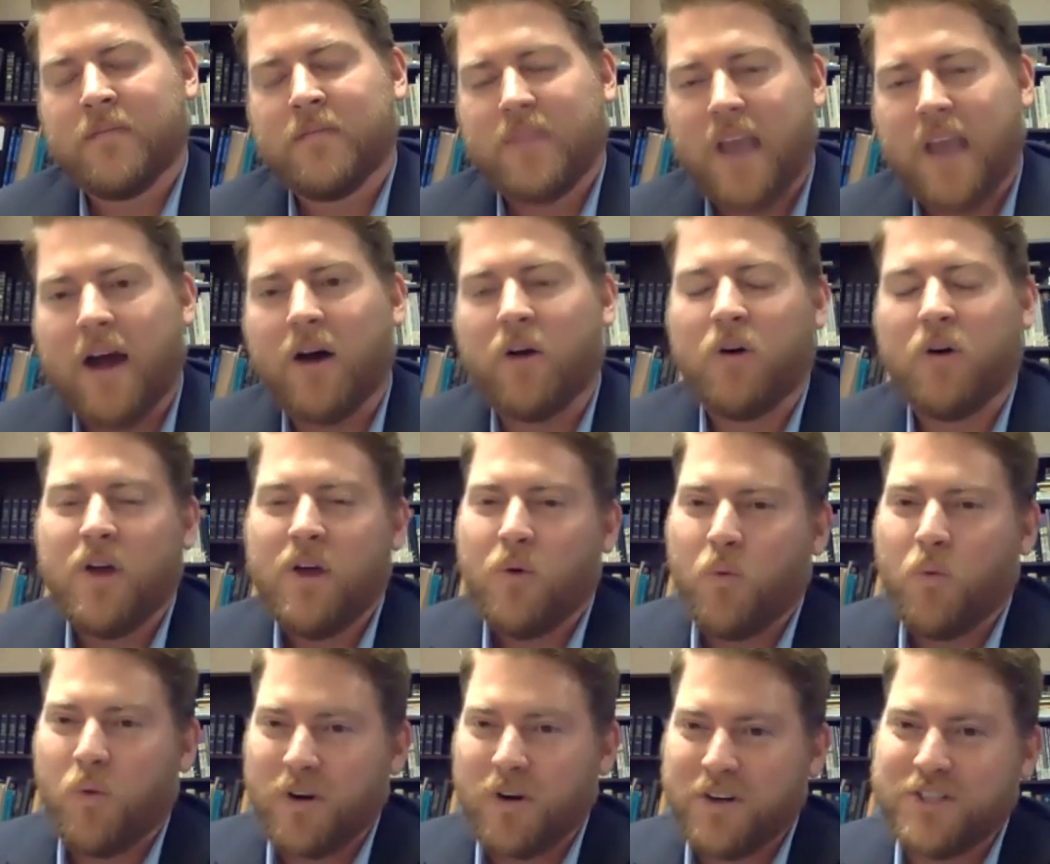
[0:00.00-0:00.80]
Now,
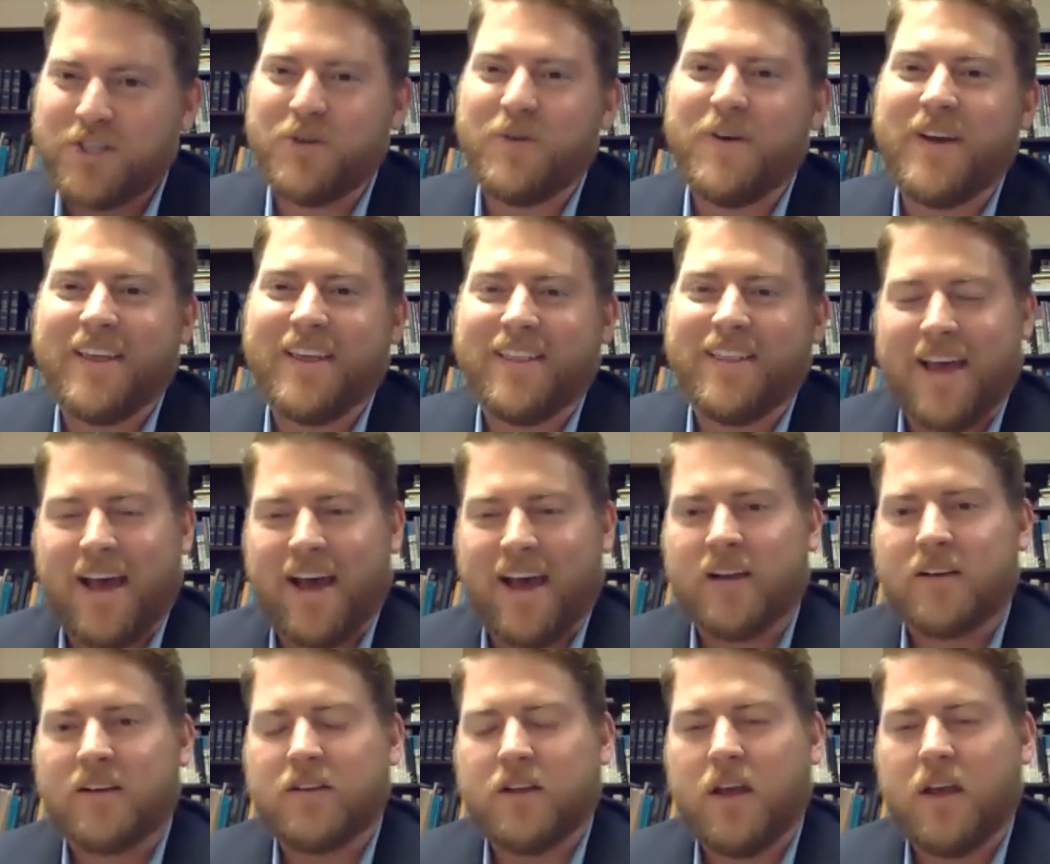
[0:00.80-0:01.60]
we're doing
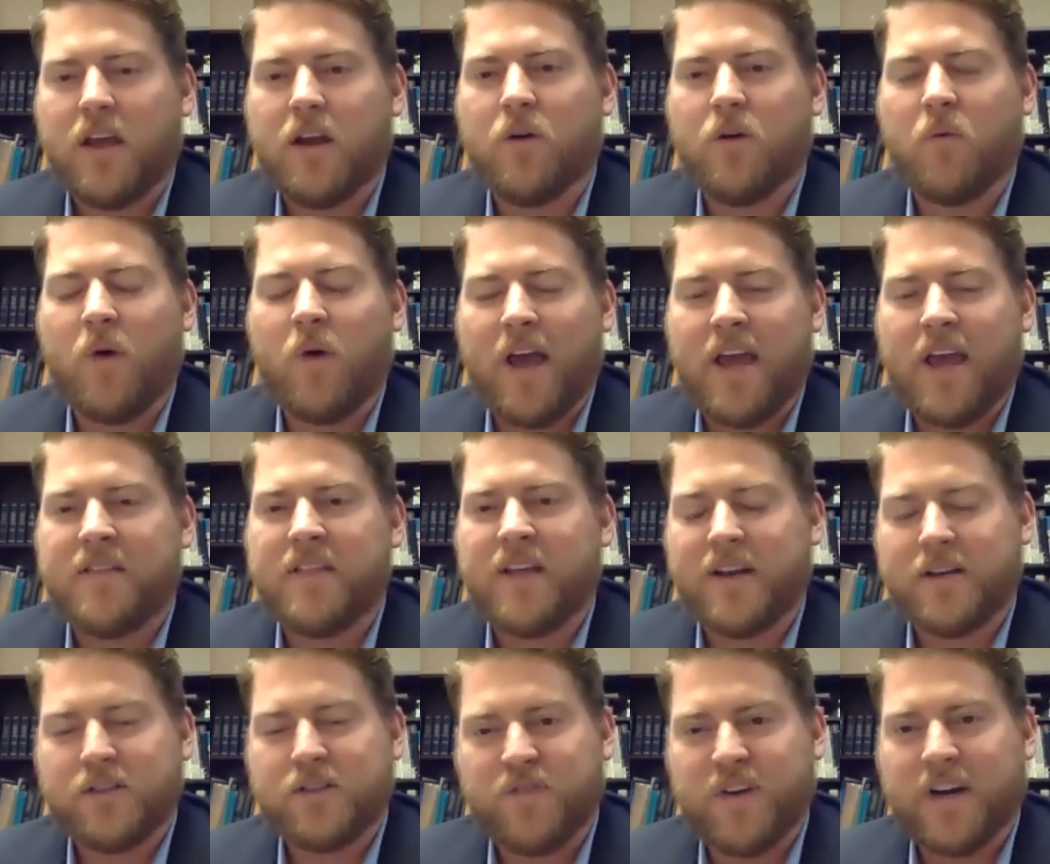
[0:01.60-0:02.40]
that in a way
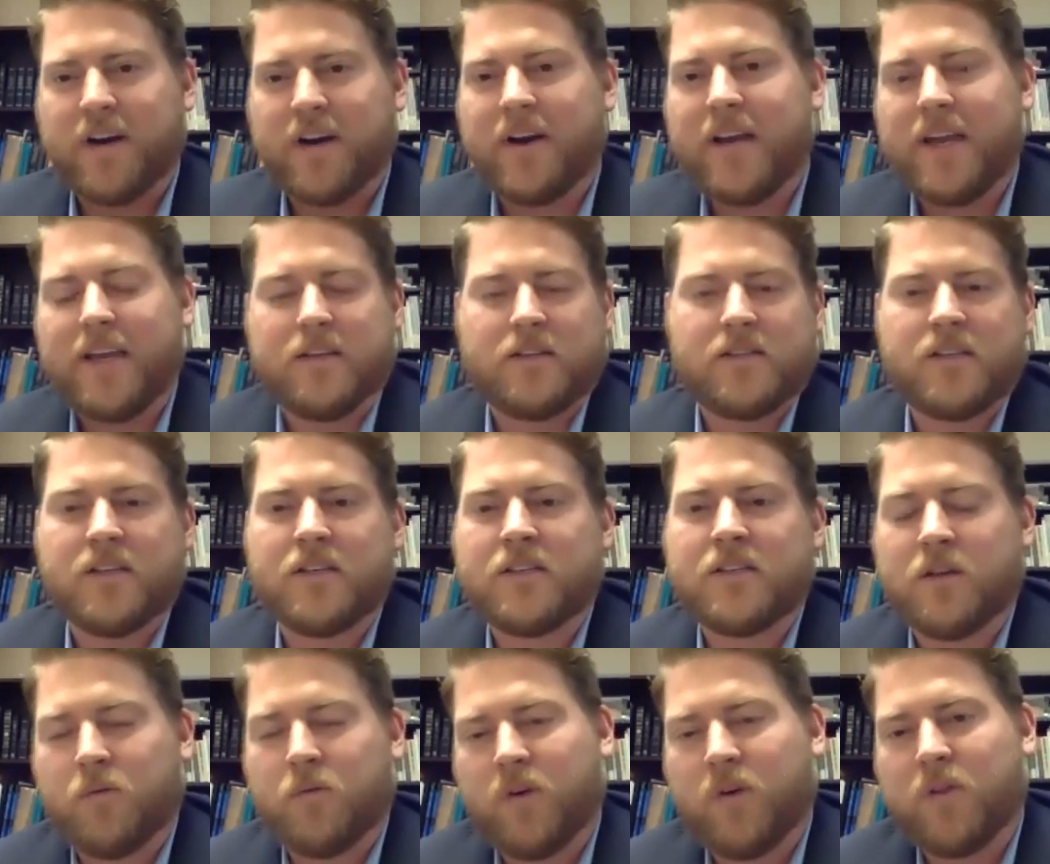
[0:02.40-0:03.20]
that is very
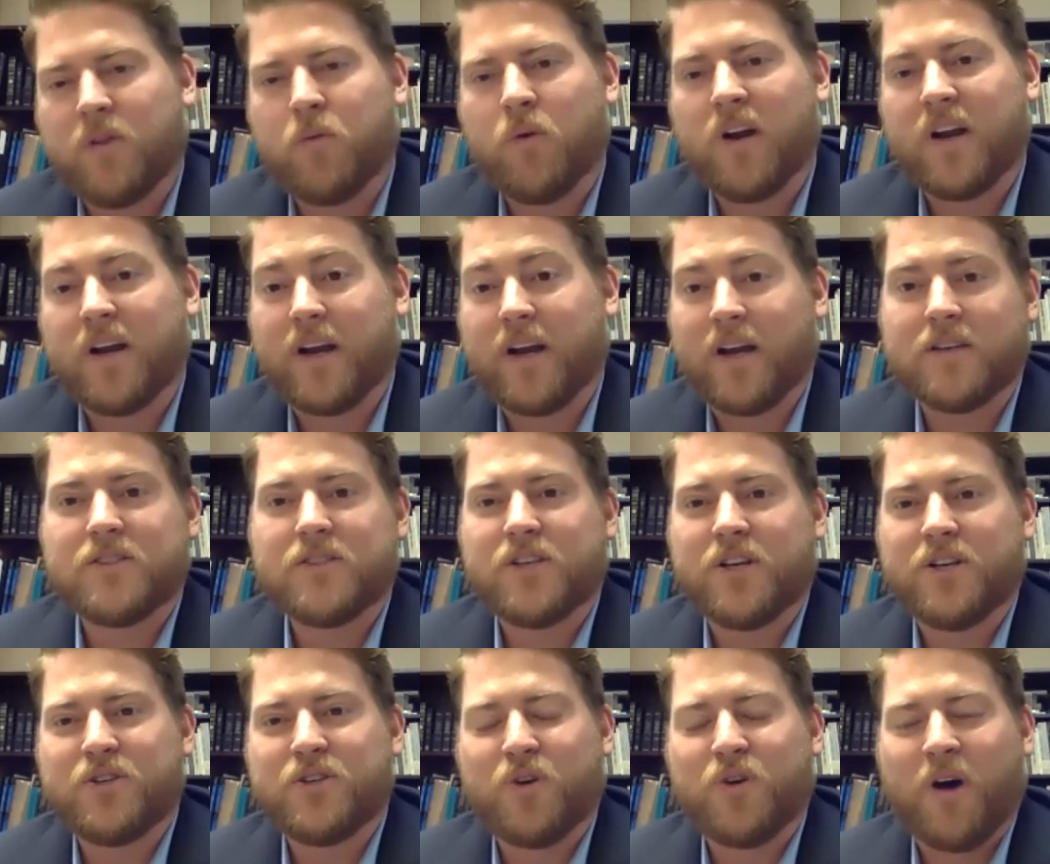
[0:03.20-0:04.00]
consistent with what
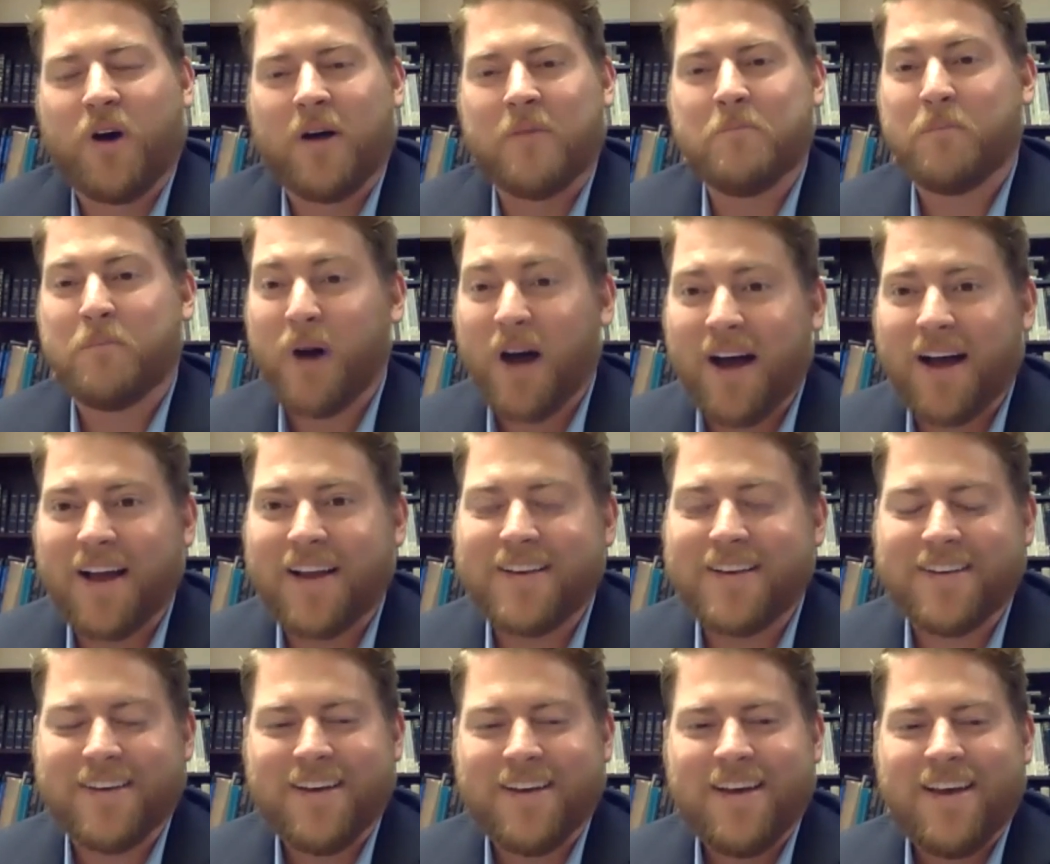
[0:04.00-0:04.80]
Augustine taught,
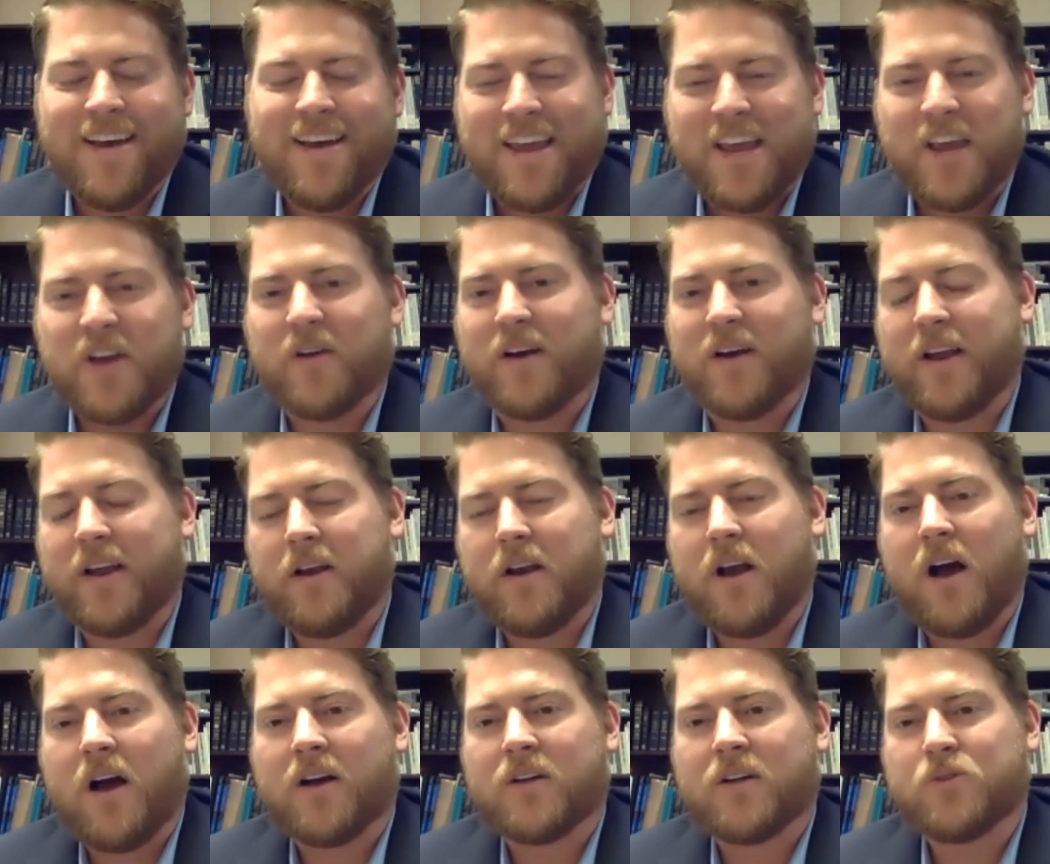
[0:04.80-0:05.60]
but here at
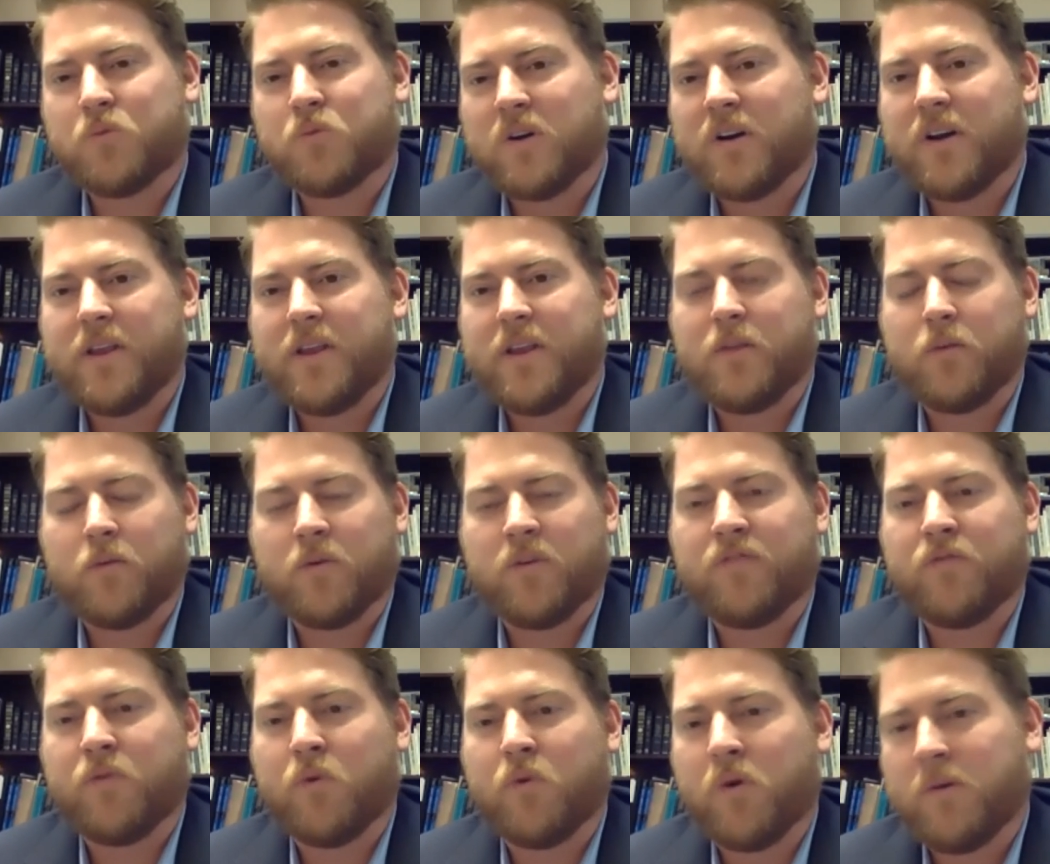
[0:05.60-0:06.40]
Knox, we're in the
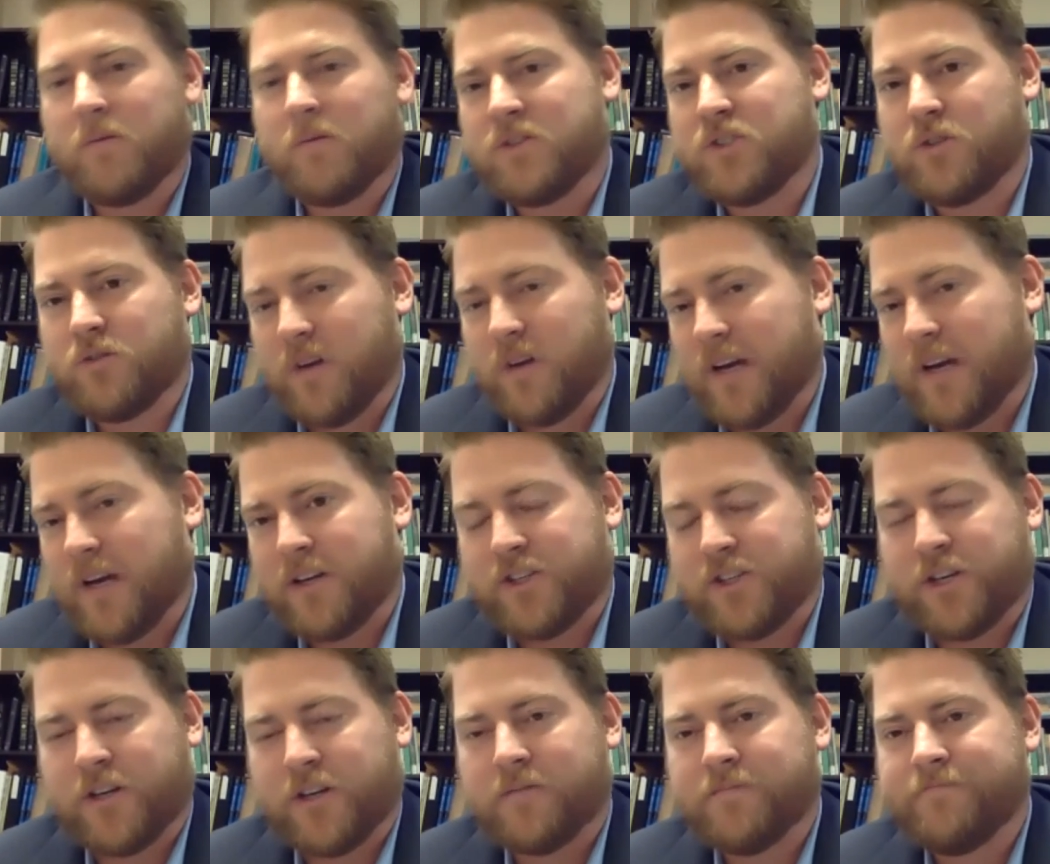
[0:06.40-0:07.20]
Reformed
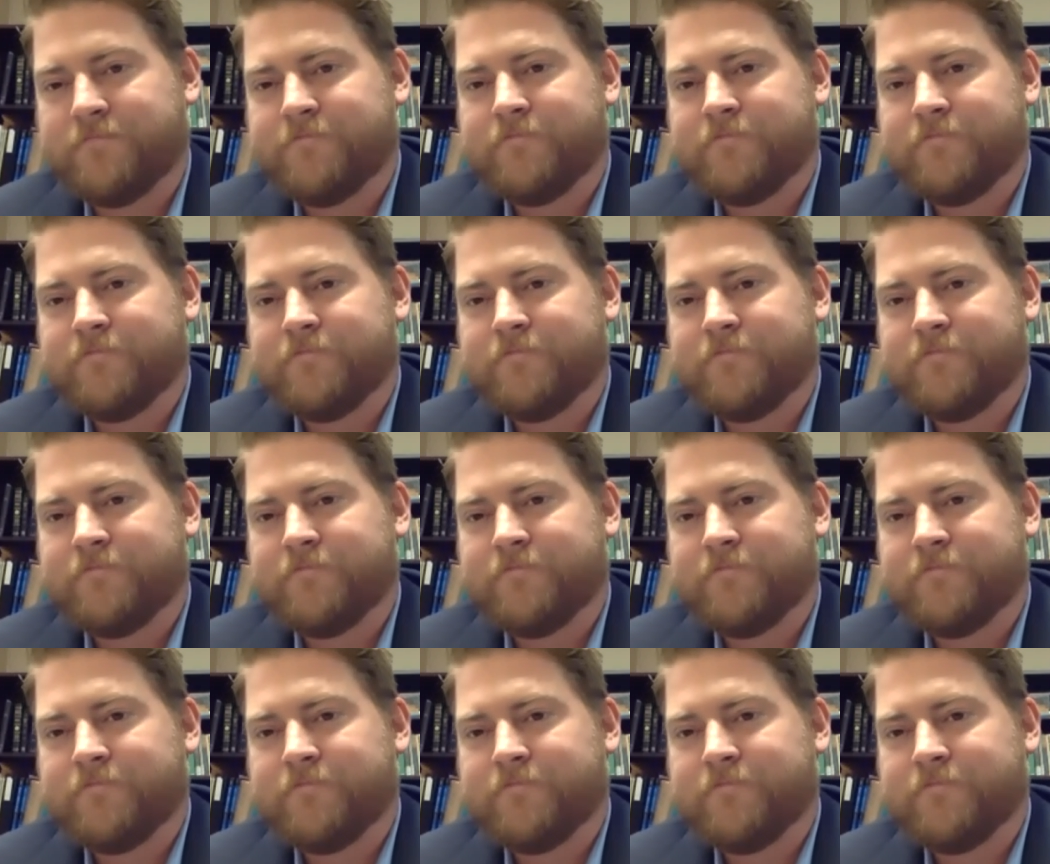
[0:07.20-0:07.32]
tradition.